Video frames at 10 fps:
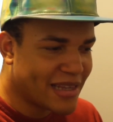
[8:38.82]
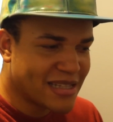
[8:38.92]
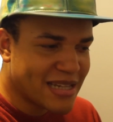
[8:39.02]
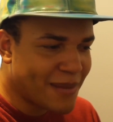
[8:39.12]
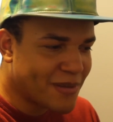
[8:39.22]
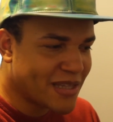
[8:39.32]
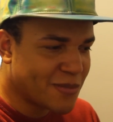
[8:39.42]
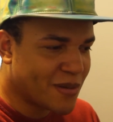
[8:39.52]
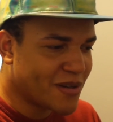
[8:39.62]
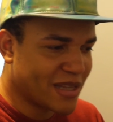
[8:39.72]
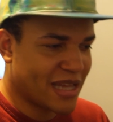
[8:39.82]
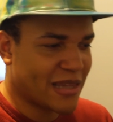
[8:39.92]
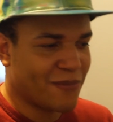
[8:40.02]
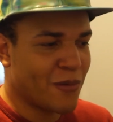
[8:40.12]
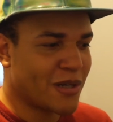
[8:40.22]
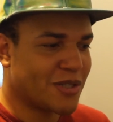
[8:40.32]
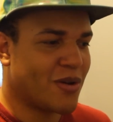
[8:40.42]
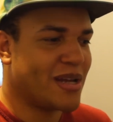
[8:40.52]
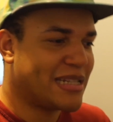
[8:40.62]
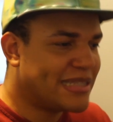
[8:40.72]
The top of this building that they focus
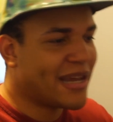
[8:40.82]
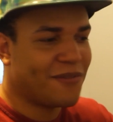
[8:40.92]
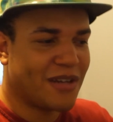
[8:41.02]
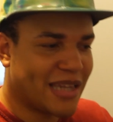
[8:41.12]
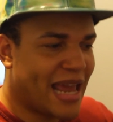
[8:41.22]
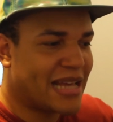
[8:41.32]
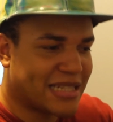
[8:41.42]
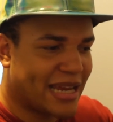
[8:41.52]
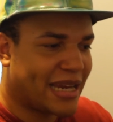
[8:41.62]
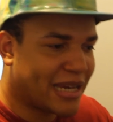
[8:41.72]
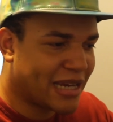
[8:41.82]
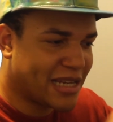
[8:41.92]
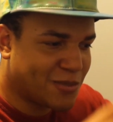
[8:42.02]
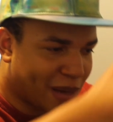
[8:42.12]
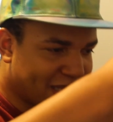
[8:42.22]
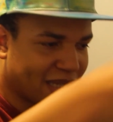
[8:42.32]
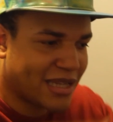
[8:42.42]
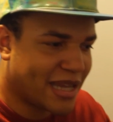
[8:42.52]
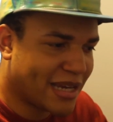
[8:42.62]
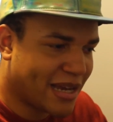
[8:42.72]
on definitely has, like, it's basically,
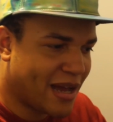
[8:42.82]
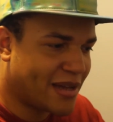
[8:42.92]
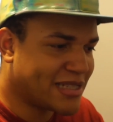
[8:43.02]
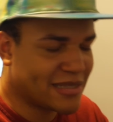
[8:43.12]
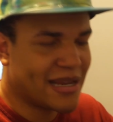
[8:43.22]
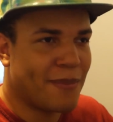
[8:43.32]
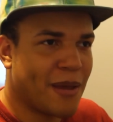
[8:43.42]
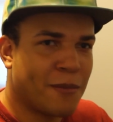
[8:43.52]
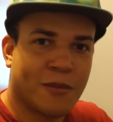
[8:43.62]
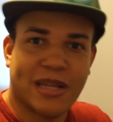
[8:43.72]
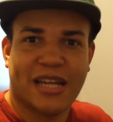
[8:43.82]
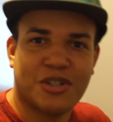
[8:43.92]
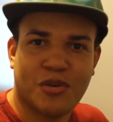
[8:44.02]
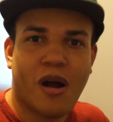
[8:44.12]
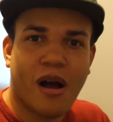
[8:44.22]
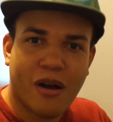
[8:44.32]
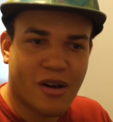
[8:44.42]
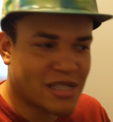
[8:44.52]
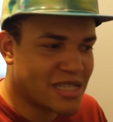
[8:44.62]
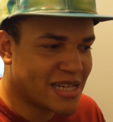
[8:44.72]
like, it's not bamboo, but, like, straw
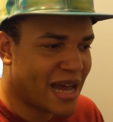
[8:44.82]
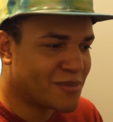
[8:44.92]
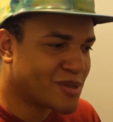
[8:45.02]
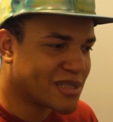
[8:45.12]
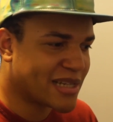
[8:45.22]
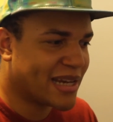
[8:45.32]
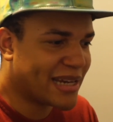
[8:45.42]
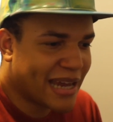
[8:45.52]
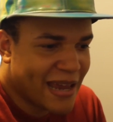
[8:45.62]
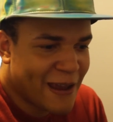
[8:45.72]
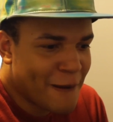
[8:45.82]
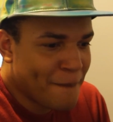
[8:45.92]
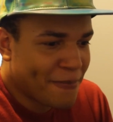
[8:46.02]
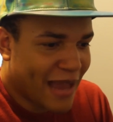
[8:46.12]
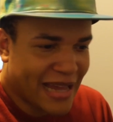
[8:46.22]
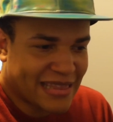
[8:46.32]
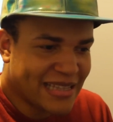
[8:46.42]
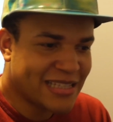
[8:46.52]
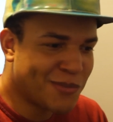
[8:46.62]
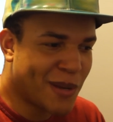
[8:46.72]
on the top. So it's like, I
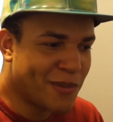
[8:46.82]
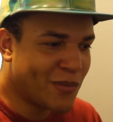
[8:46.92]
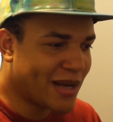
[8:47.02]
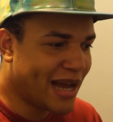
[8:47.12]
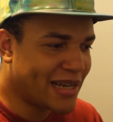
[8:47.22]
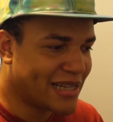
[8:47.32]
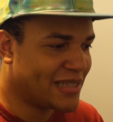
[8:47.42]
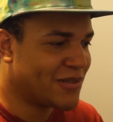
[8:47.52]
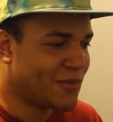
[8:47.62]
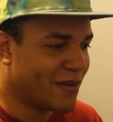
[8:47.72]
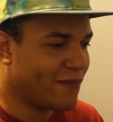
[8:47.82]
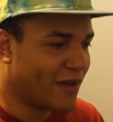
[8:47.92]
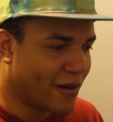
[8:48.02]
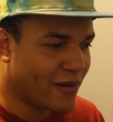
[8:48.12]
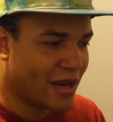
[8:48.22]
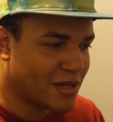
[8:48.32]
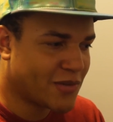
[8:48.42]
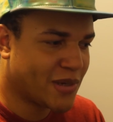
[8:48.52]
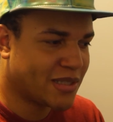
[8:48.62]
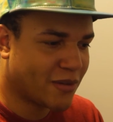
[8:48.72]
think this might be Wakanda. This would be a very
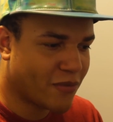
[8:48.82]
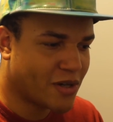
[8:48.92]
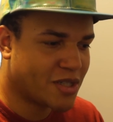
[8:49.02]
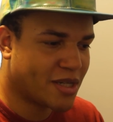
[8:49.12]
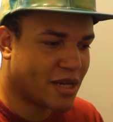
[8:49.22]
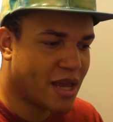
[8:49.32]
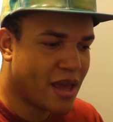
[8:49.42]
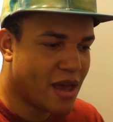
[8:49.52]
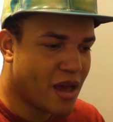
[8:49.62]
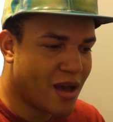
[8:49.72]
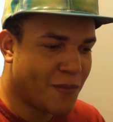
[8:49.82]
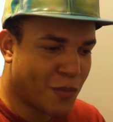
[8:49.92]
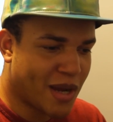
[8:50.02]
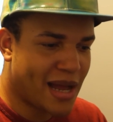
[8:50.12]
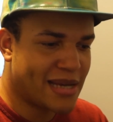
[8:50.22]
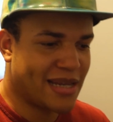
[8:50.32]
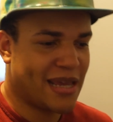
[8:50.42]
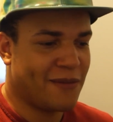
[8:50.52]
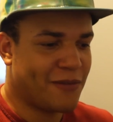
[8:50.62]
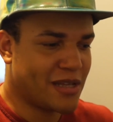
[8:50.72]
interesting version of Wakanda
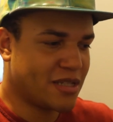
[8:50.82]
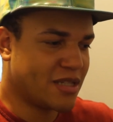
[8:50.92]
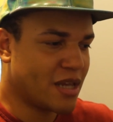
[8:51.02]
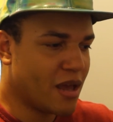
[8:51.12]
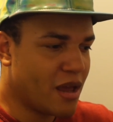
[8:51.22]
if it's